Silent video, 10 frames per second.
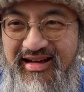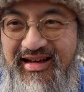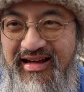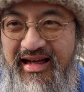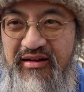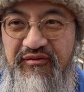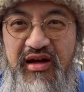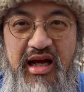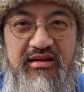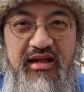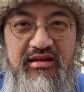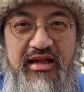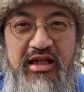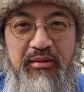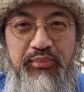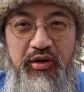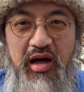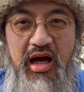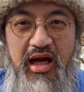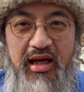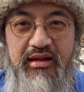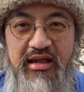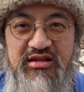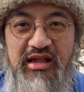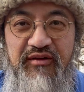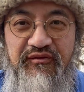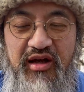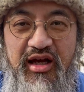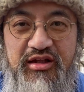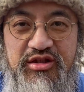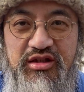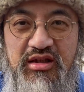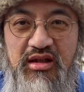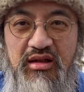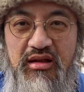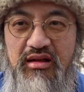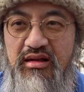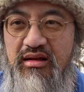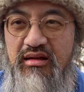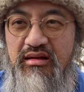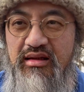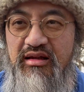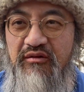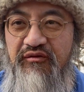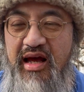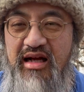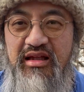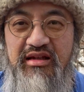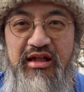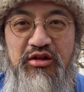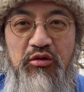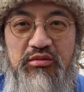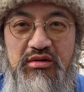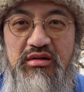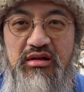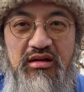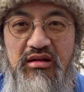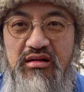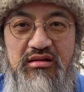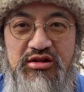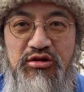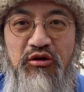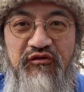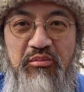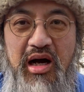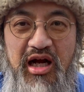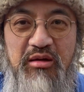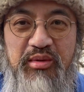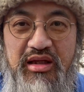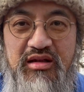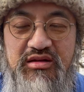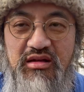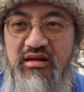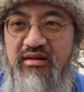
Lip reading: And in fact, they take pride at St. Veg in the fact that they don't serve mock meats.